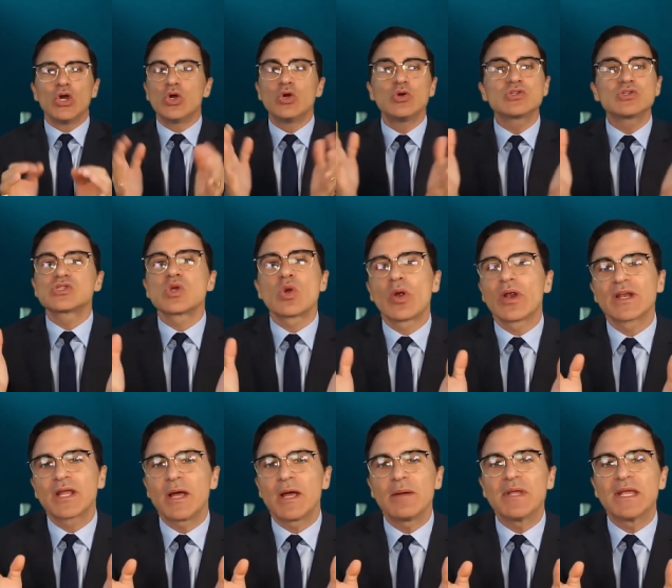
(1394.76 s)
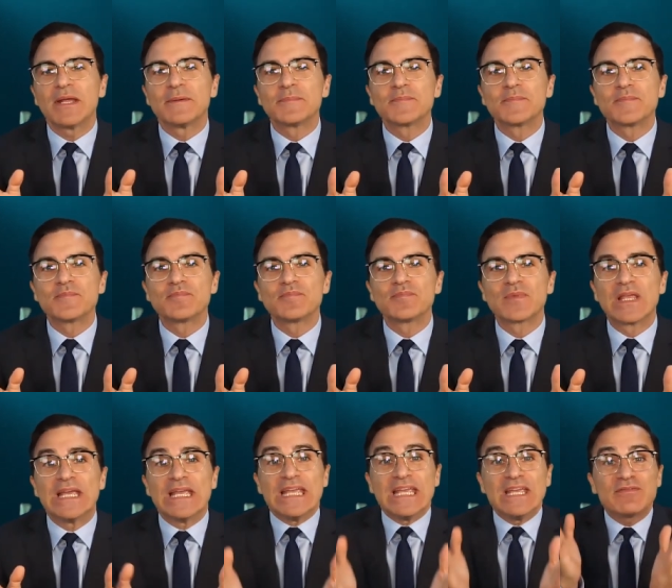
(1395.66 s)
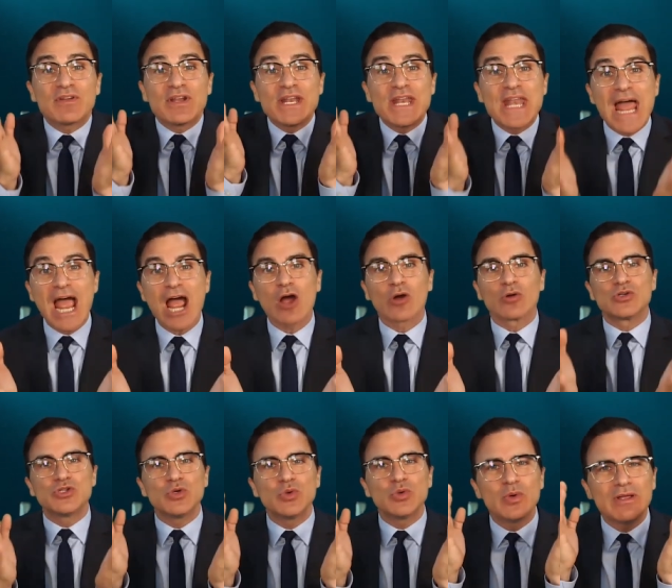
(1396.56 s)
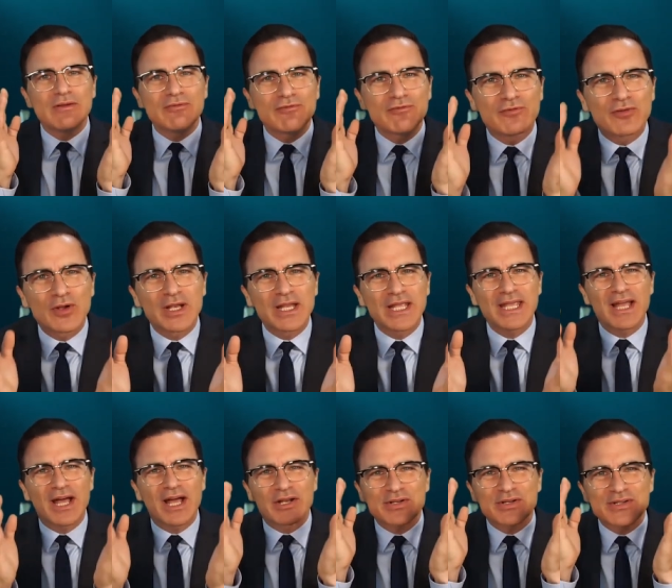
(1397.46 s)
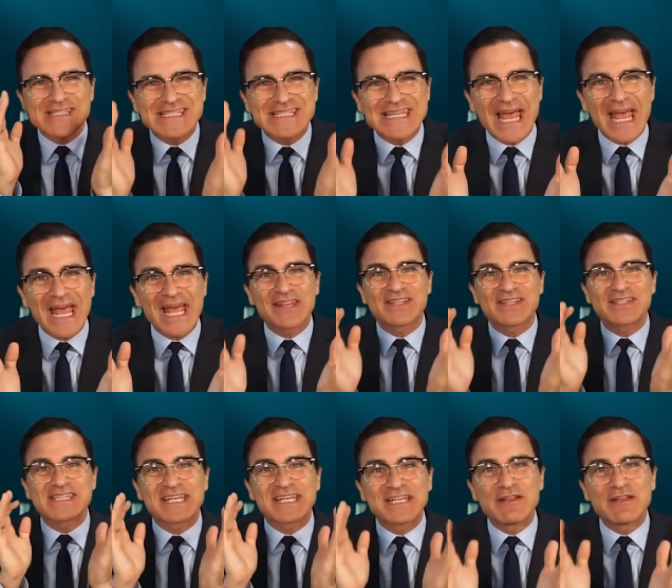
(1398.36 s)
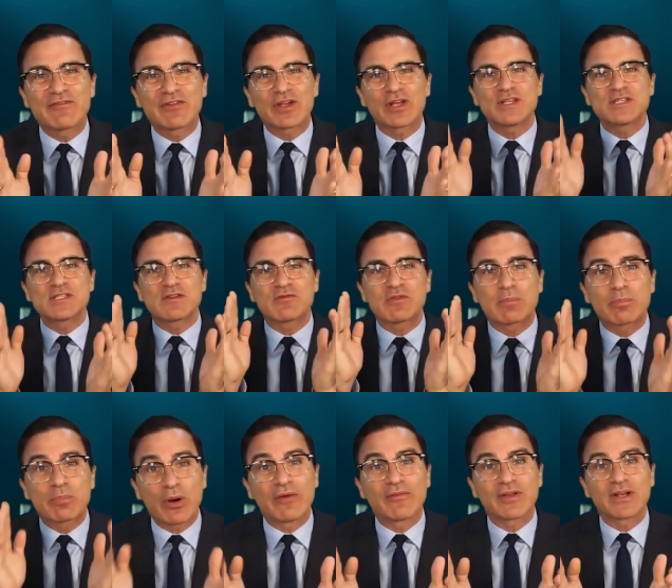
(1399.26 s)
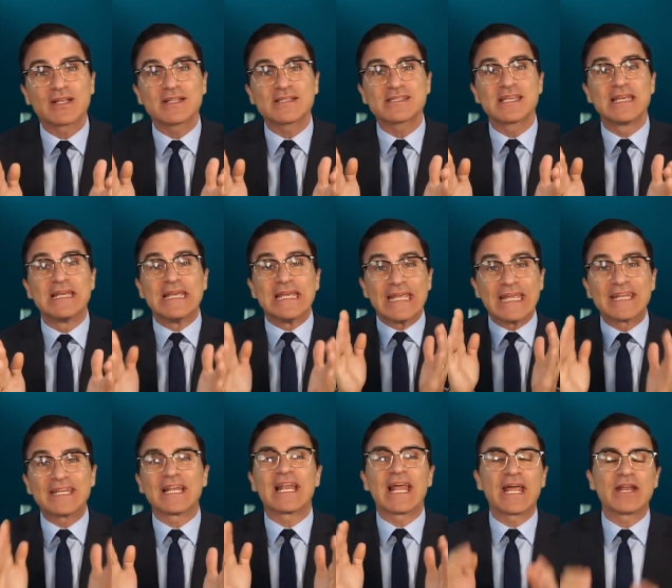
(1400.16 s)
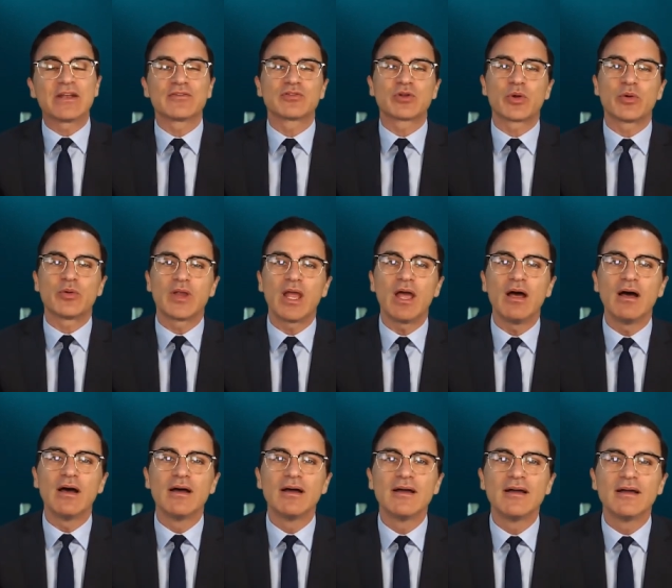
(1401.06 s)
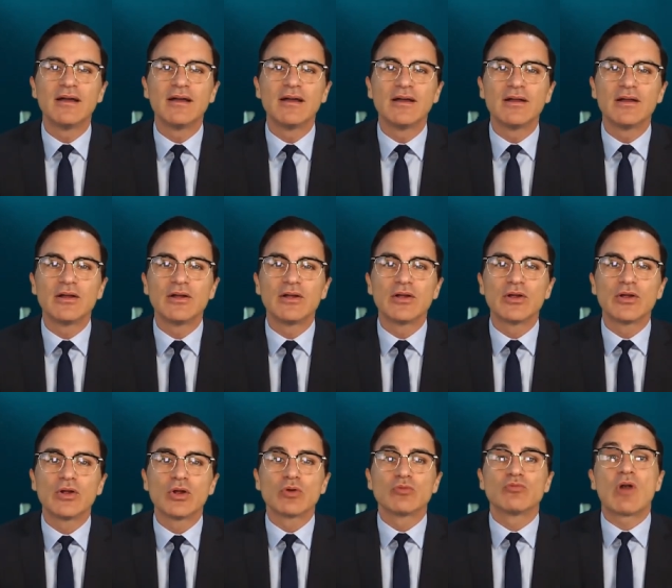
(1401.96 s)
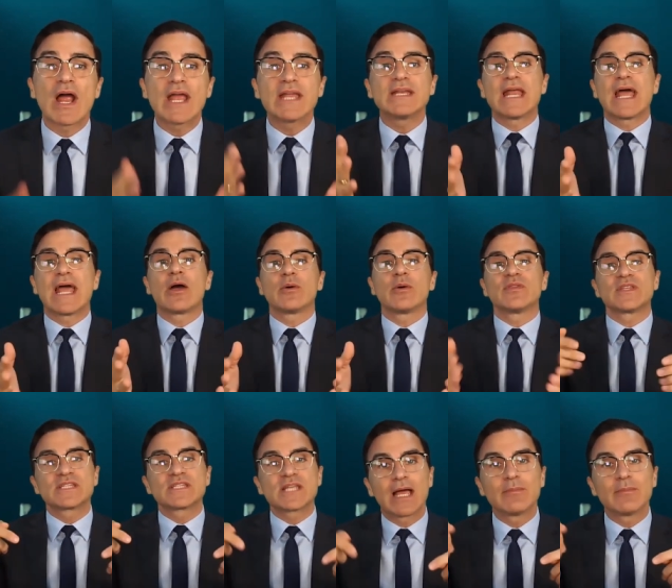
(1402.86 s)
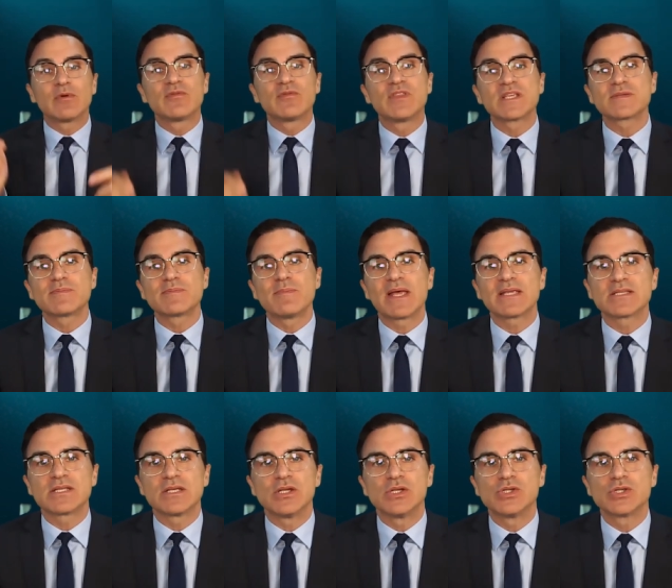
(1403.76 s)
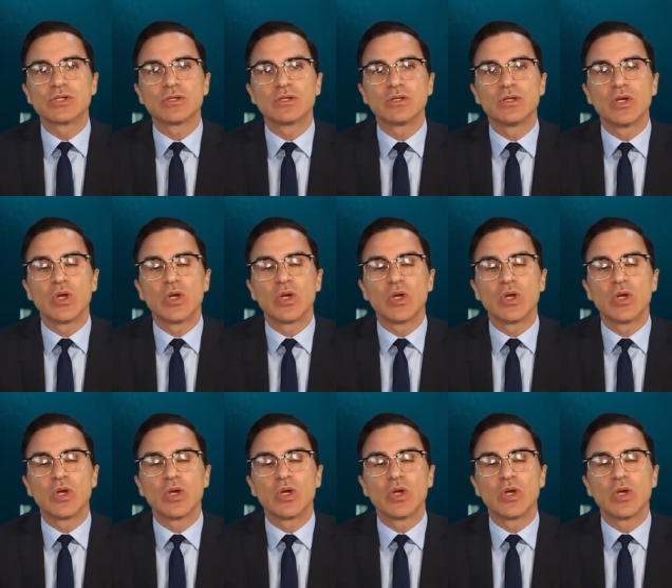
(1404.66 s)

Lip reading: Who saw it coming? Even now, do we fully understand the significance of the providence in the land of Korea? Right now, at the time of this message,